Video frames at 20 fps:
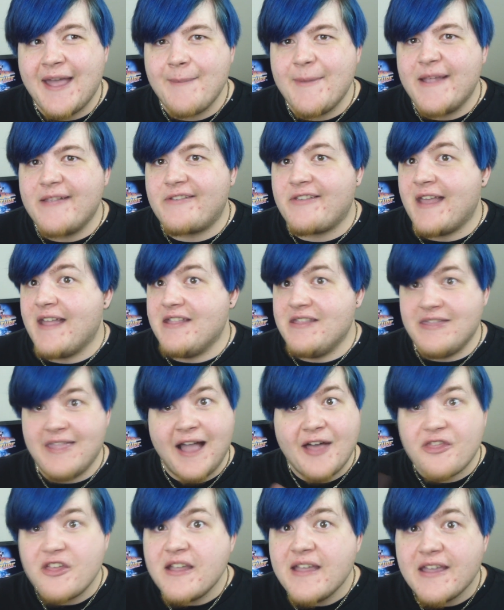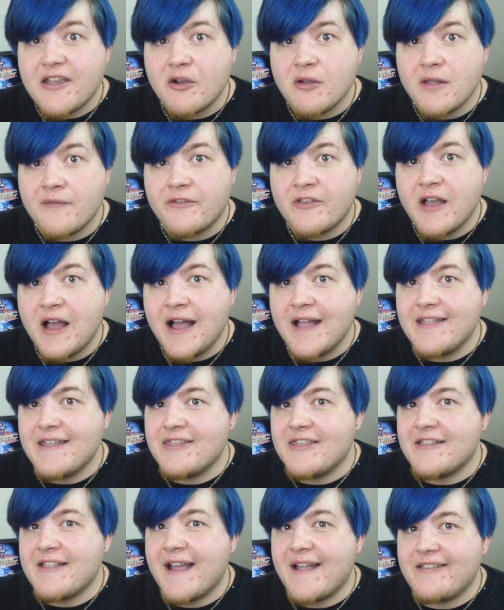that means that nothing he could have done
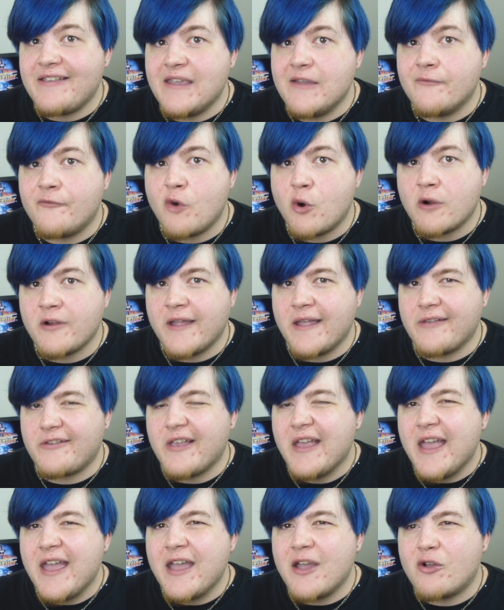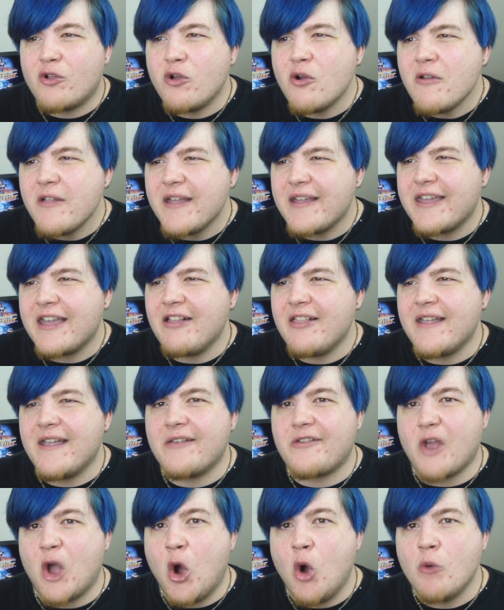in the 1940s, including killing
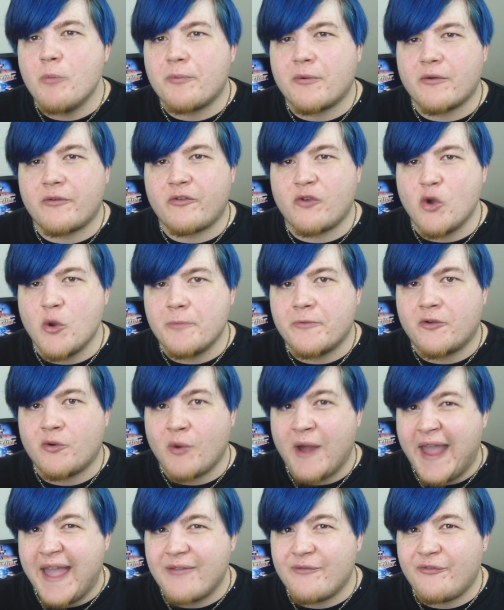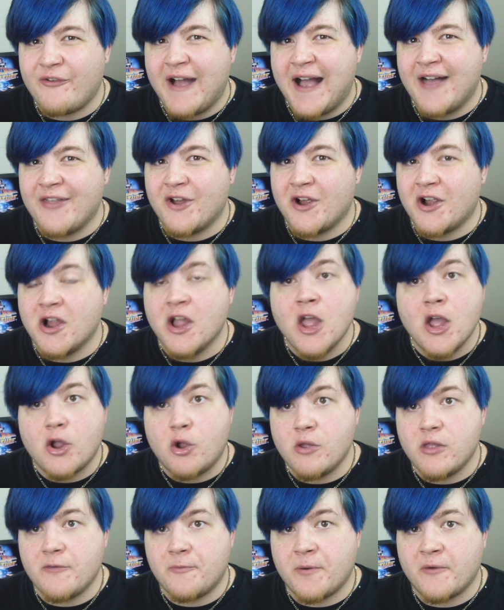his own presumed grandfather,
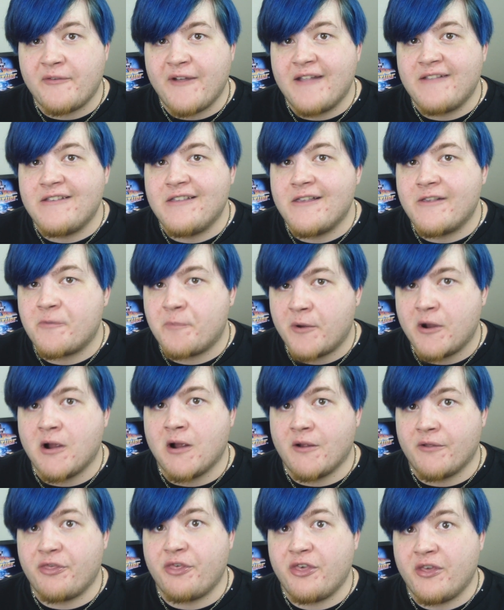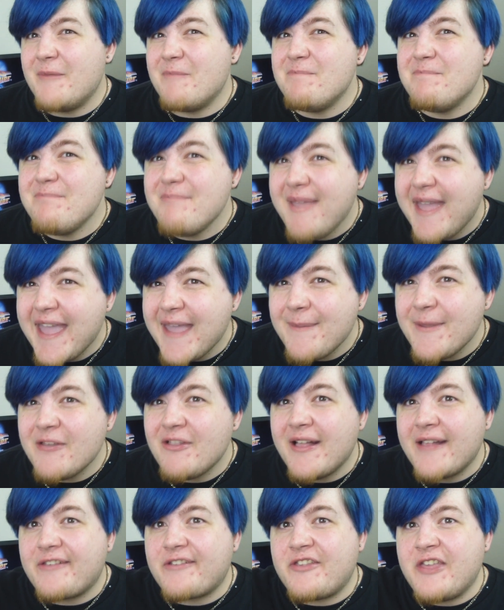could have prevented his birth. But maybe
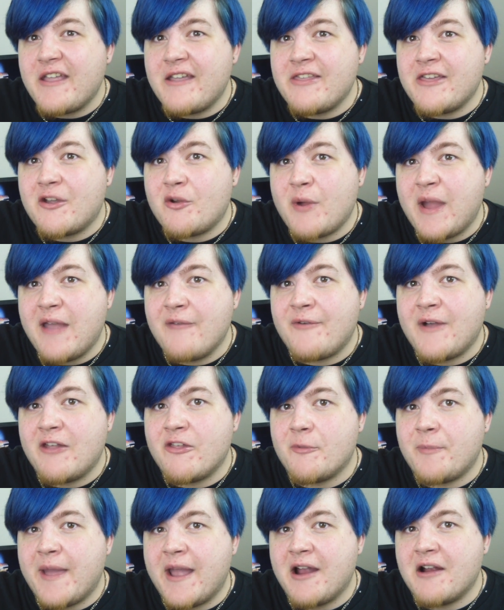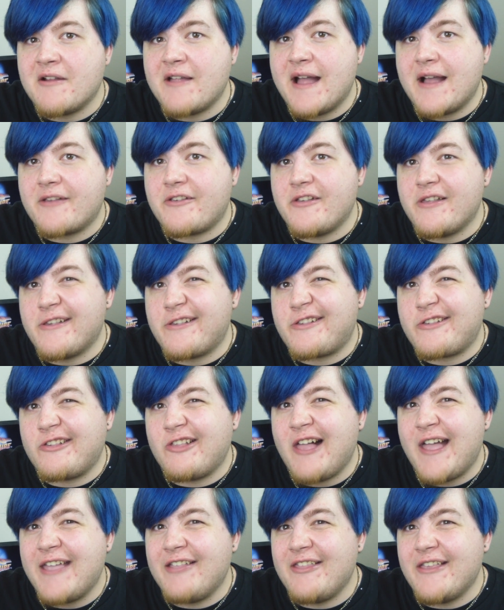let's think of the grandfather paradox on a
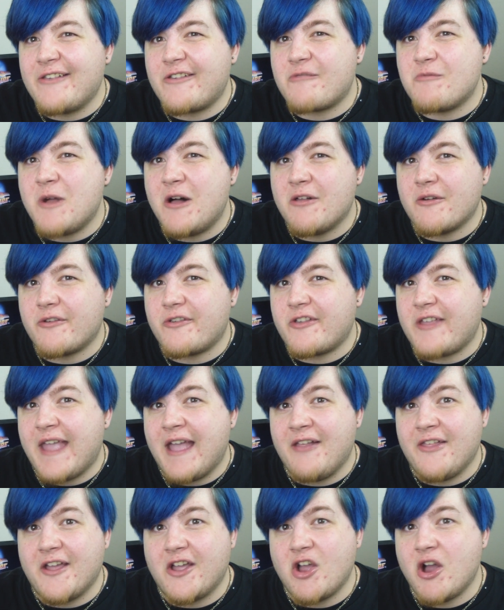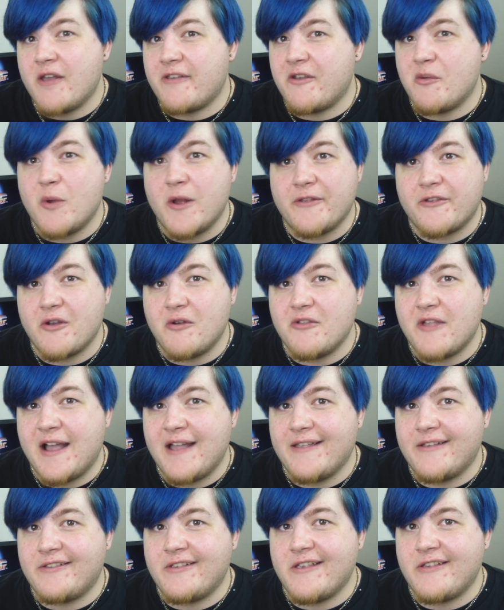slightly smaller scale than causing one's own
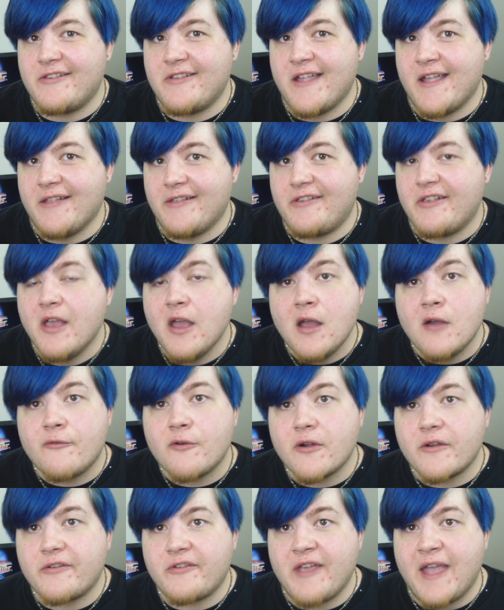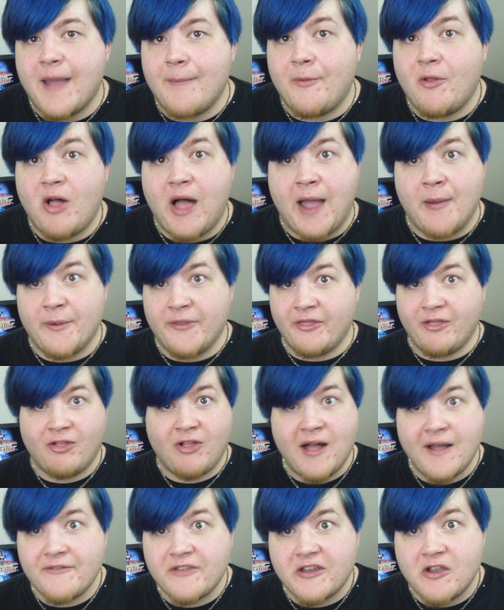non-existence. For example, I would
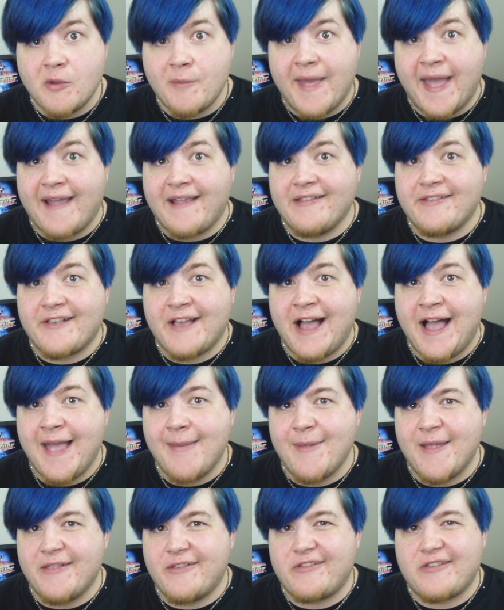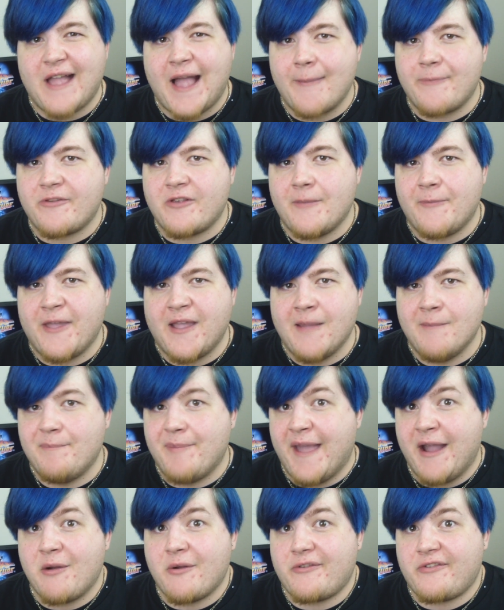love to go back in time and stop something
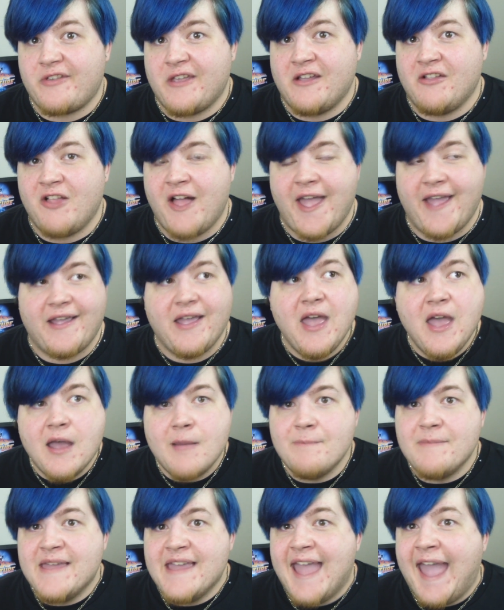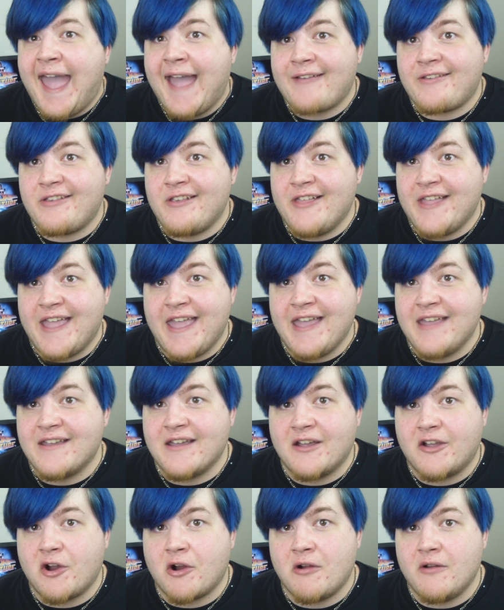embarrassing like me accidentally
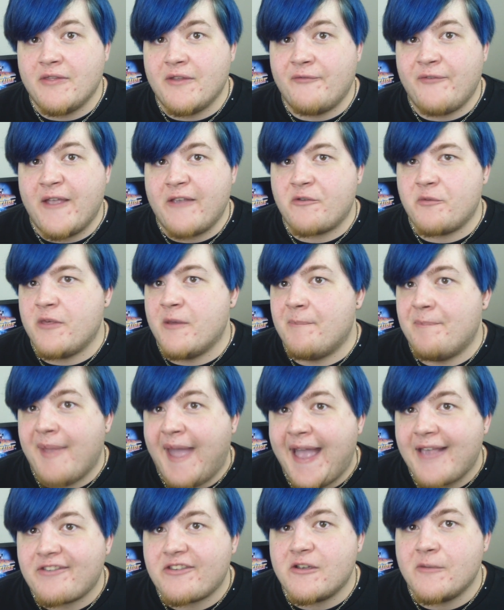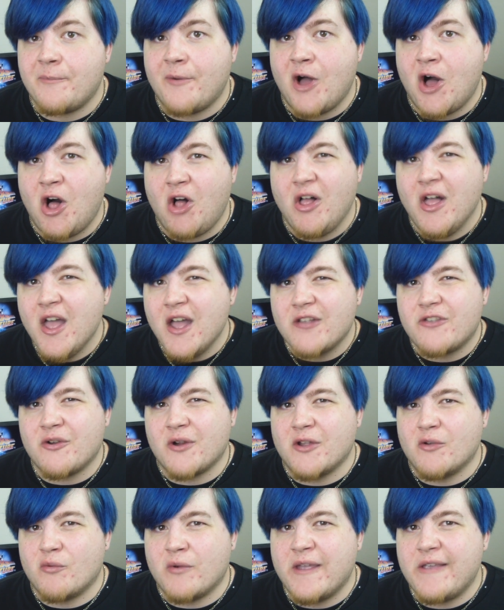hitting a girl in the face with a basketball
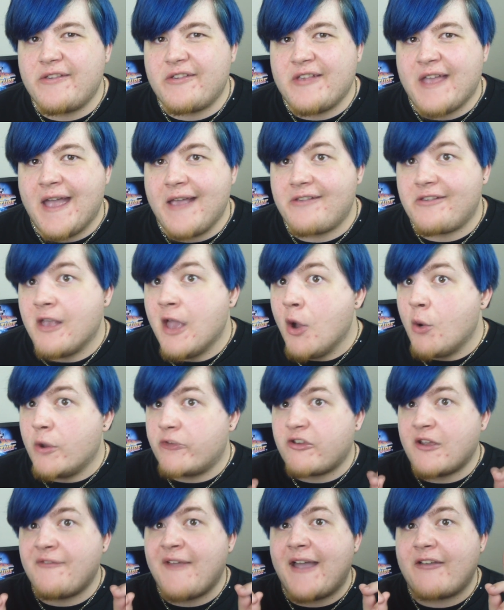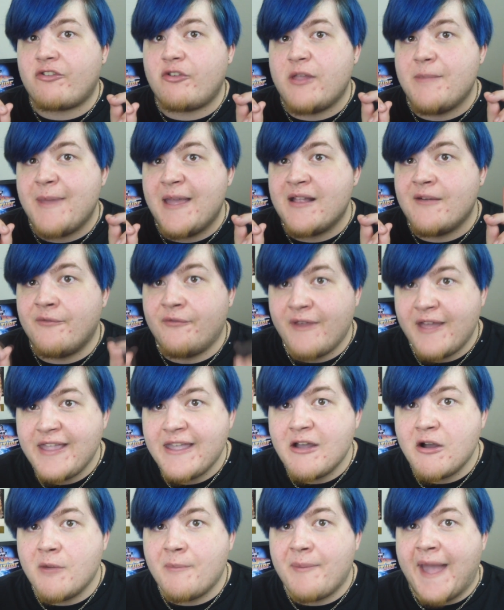during recess, which I've actually made a
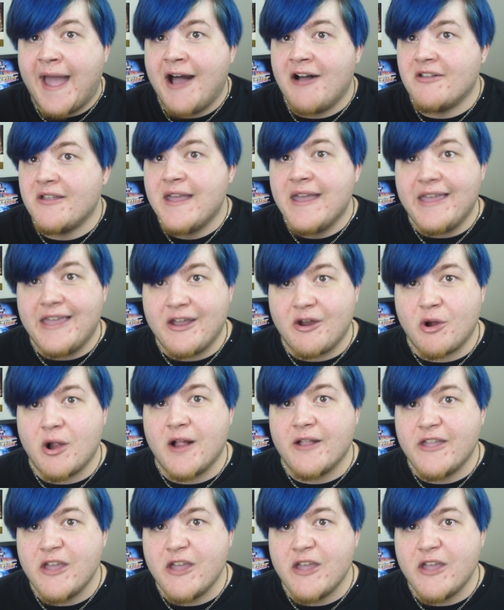video about here on